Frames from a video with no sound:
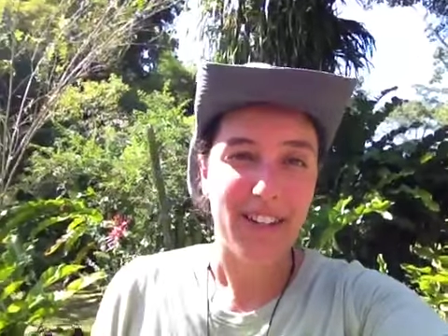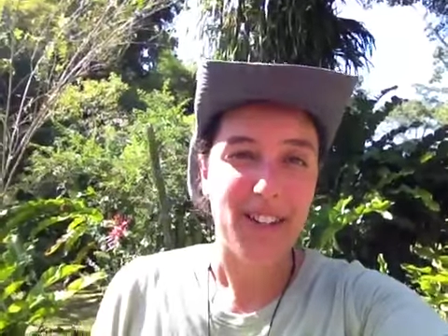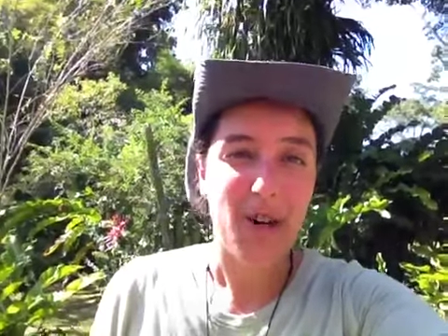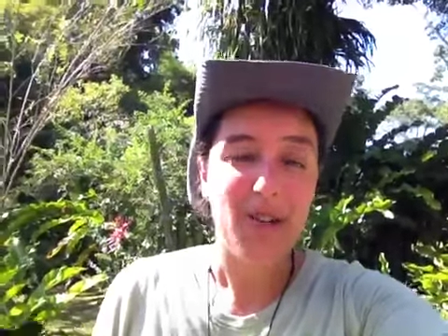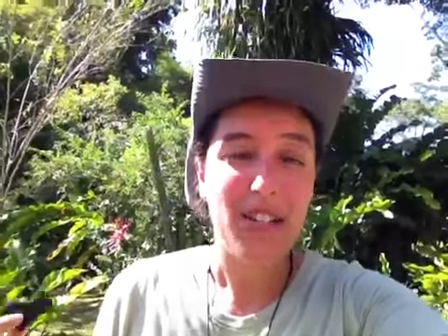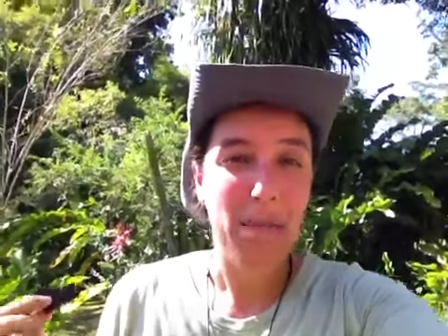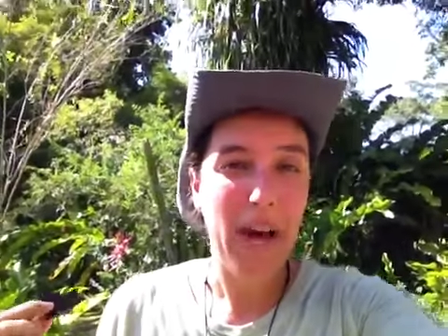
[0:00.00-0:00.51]

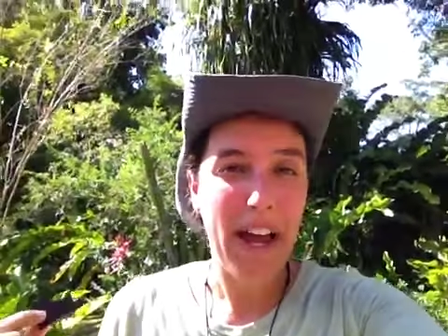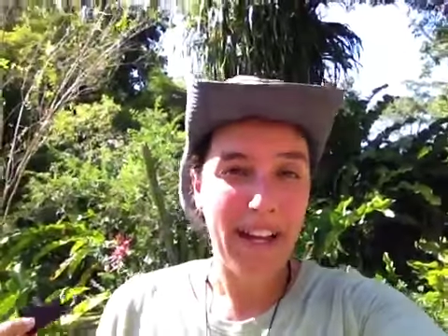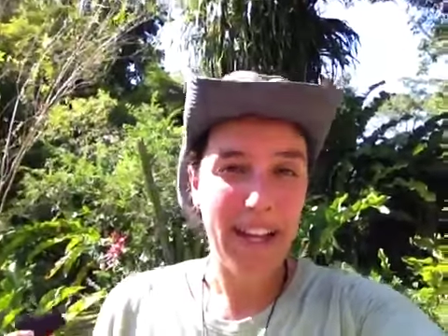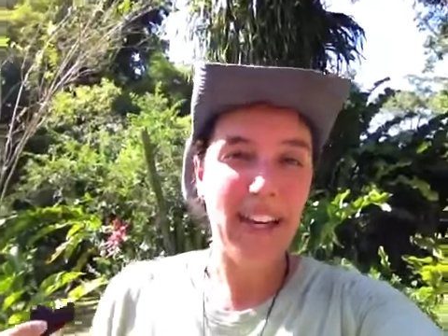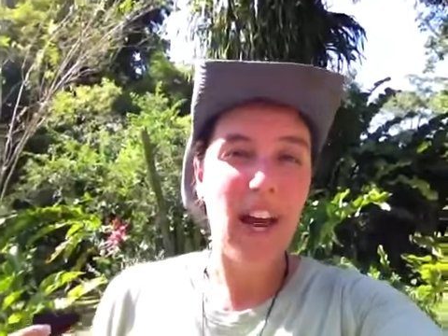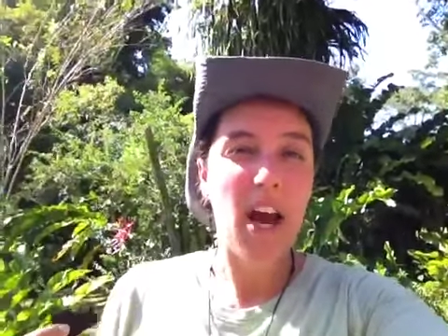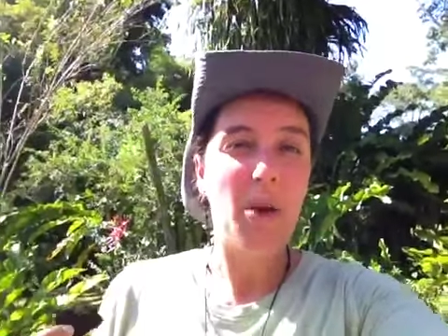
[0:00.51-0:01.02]
So
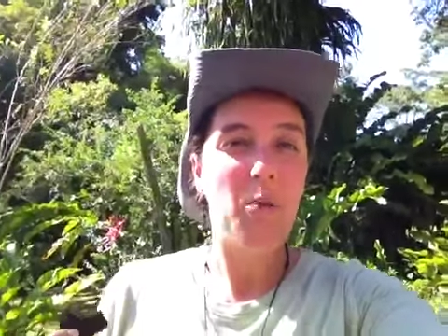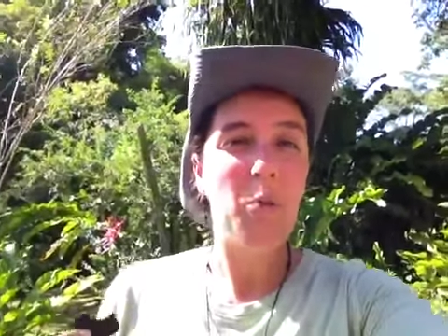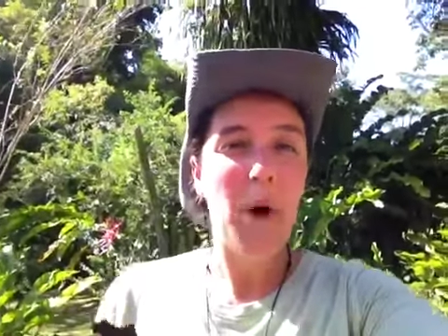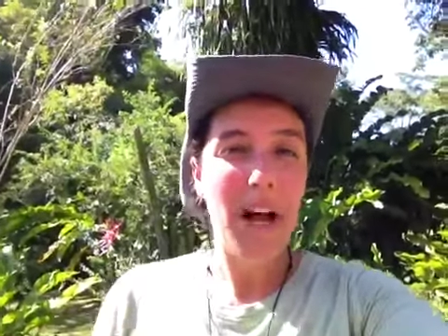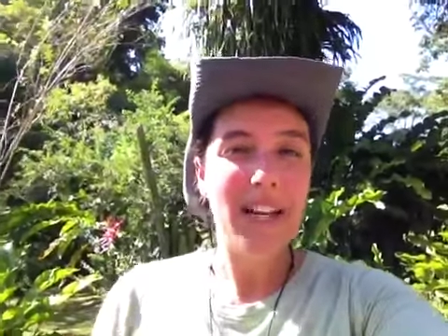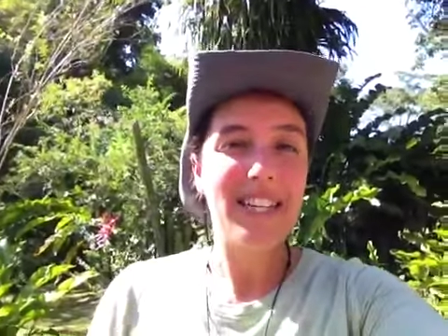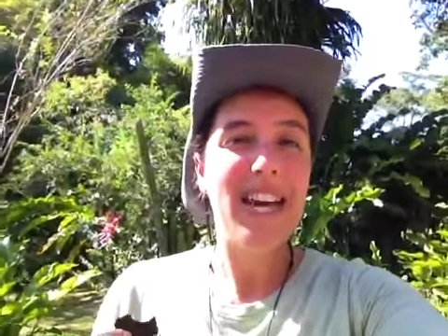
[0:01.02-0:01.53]
depending on
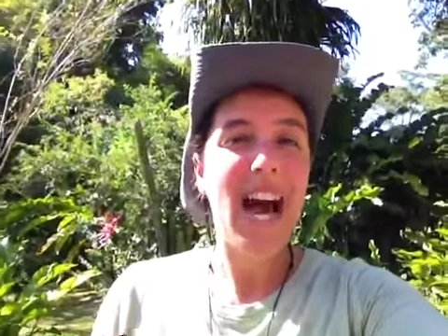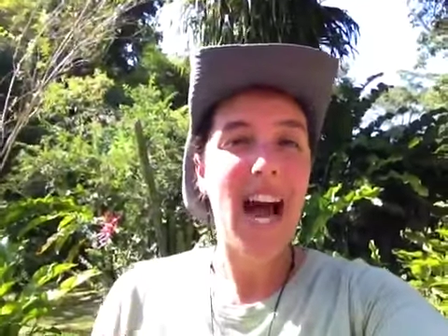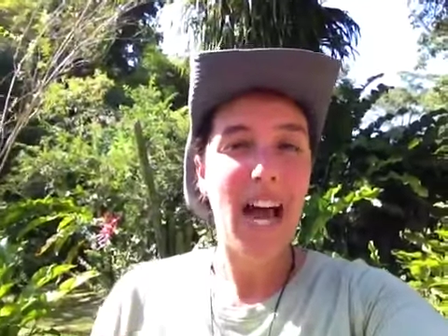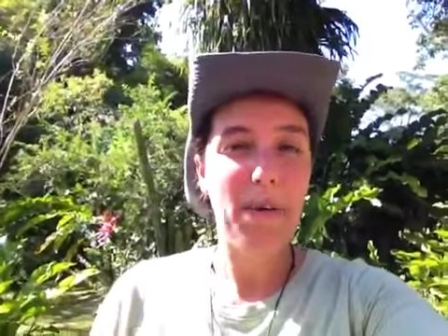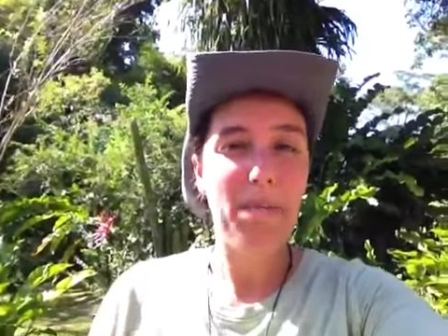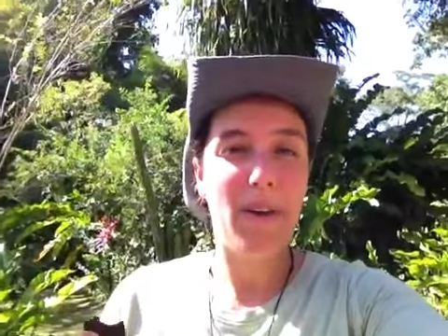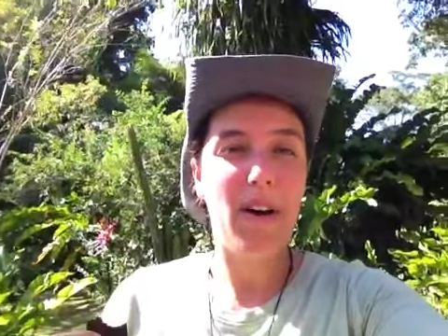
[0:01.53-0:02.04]
what
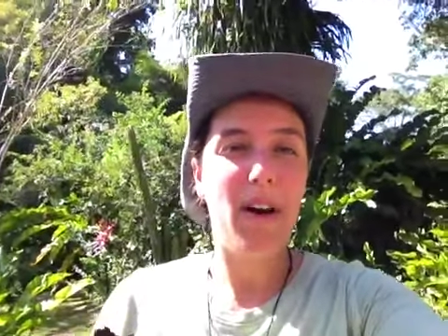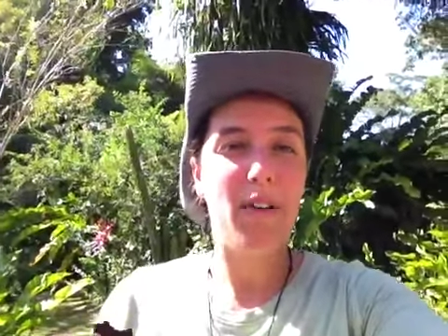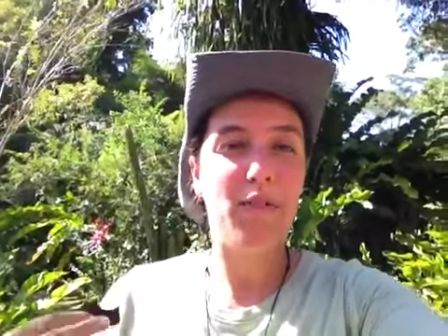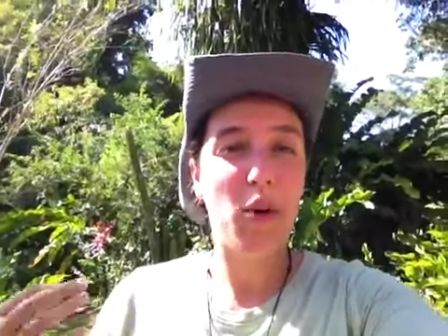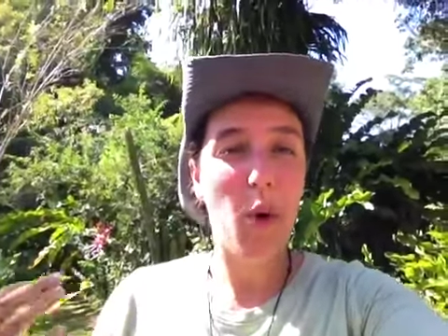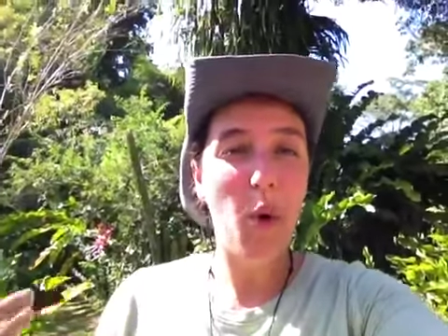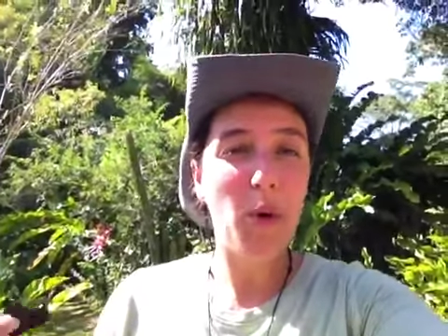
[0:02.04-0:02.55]
type
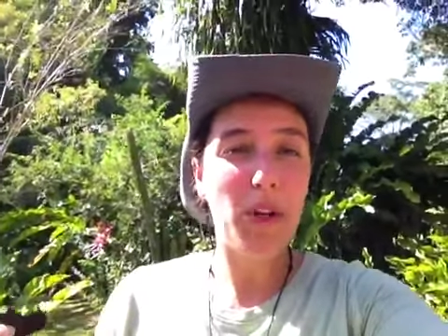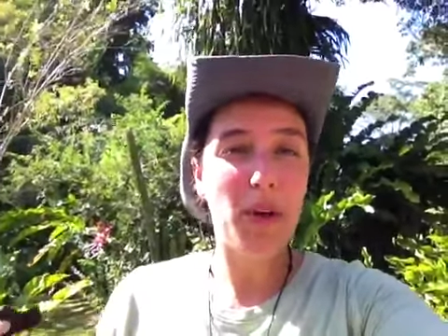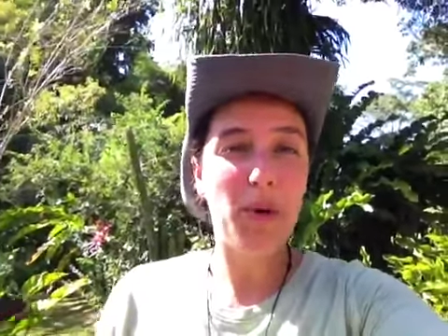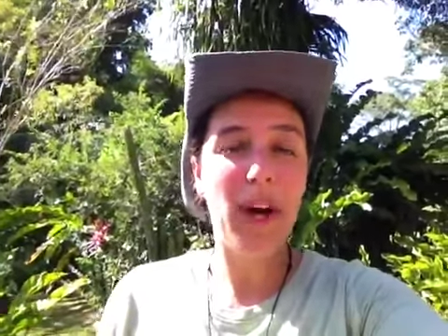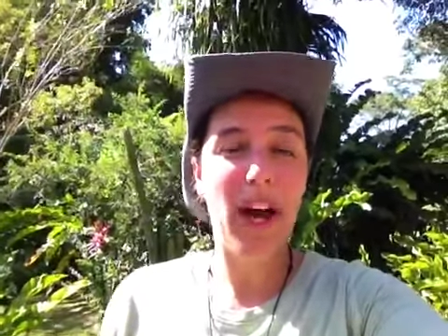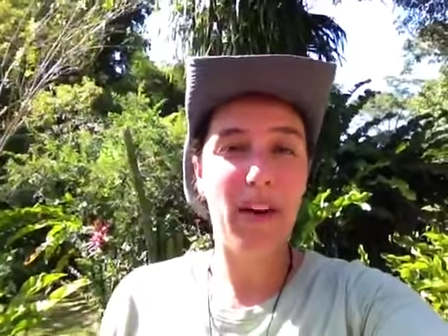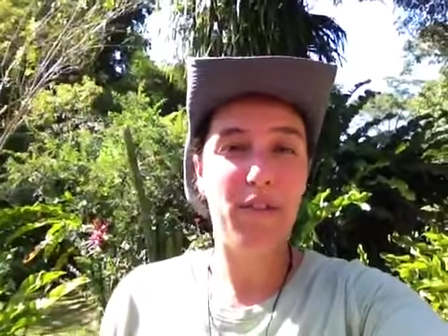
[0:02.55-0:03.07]
of goal
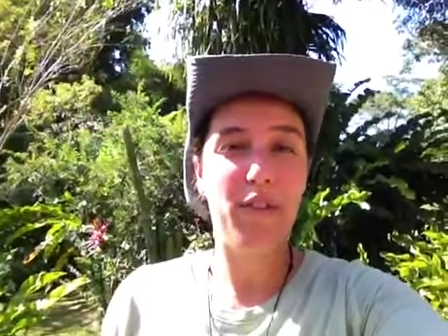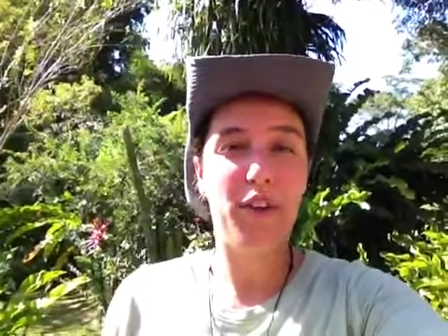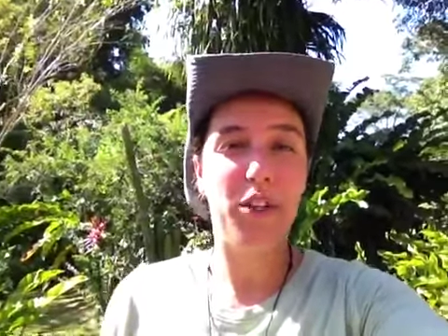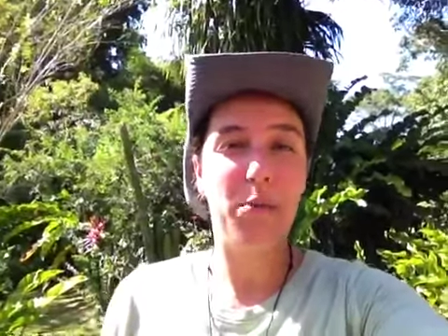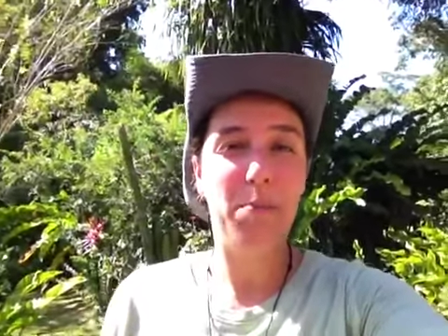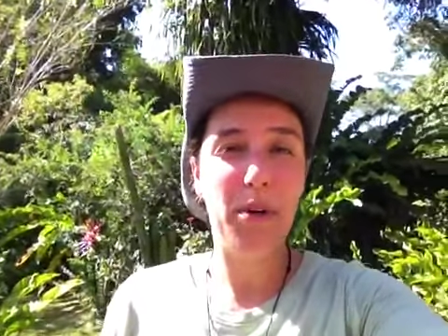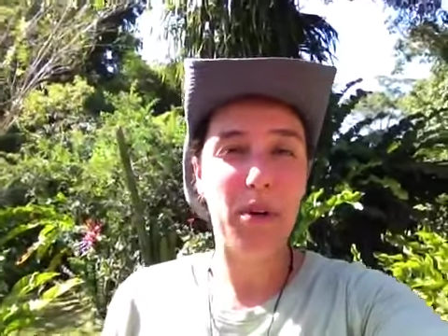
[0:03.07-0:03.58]
you have for
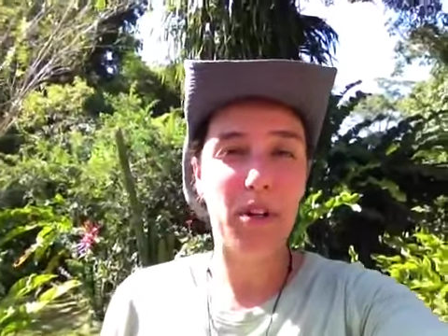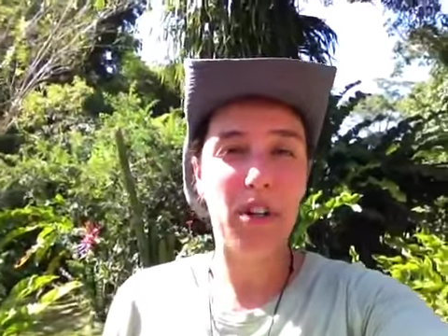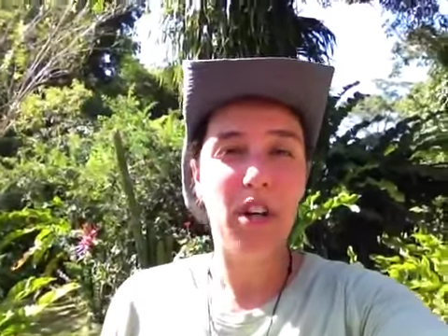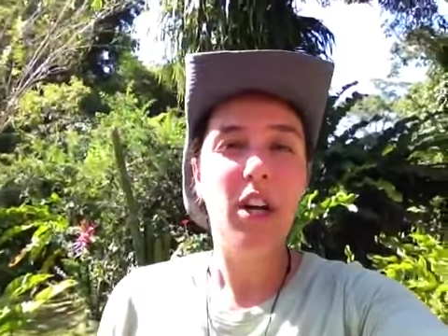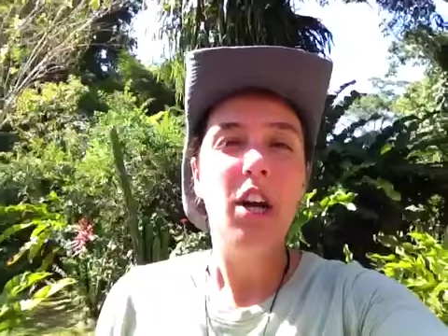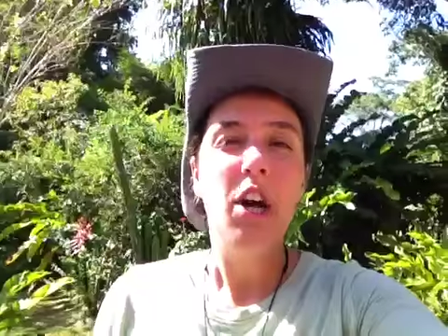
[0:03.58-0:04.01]
your book